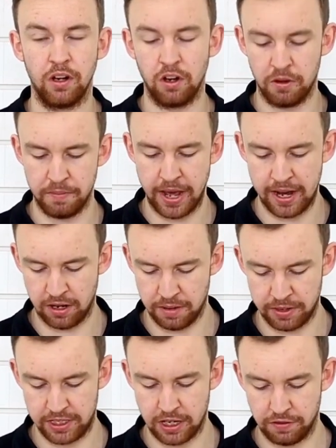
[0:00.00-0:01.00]
A lot of men
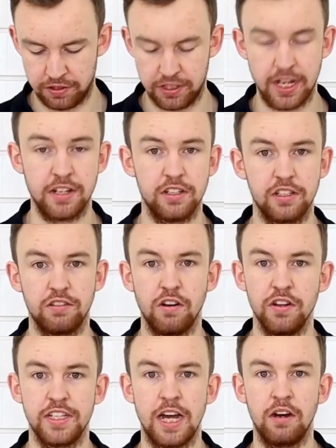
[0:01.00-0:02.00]
like myself just tend to
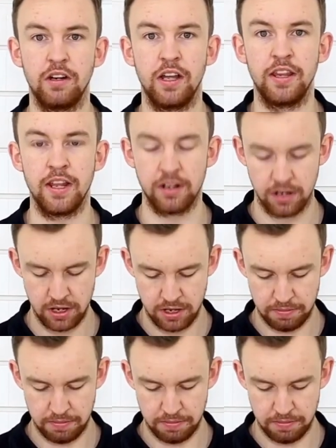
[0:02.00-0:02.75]
throw this out and then